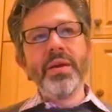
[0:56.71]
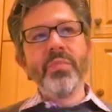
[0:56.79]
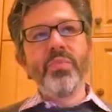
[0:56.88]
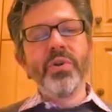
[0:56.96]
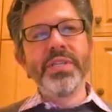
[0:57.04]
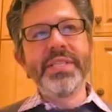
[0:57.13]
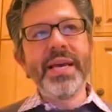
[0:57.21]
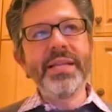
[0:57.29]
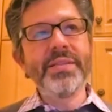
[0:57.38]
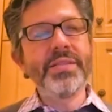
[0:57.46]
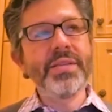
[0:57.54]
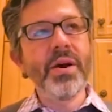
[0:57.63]

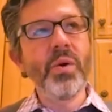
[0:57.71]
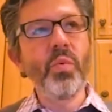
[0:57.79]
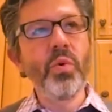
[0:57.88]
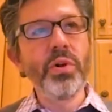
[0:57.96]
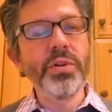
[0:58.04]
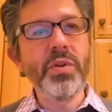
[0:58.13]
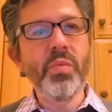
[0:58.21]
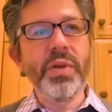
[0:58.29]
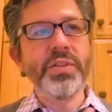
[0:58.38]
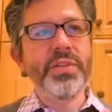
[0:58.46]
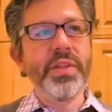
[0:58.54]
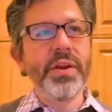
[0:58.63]
presents a world in
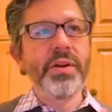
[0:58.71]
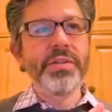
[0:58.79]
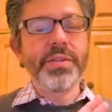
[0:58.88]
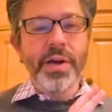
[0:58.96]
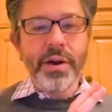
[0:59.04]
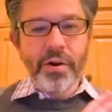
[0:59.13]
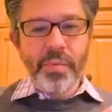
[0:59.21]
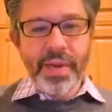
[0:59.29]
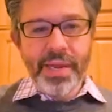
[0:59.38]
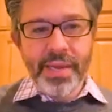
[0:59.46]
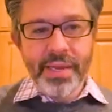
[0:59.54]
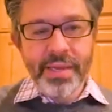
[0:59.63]
which there's
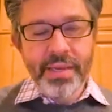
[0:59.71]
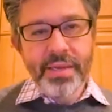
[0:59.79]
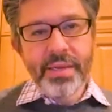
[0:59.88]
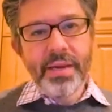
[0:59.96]
harmony,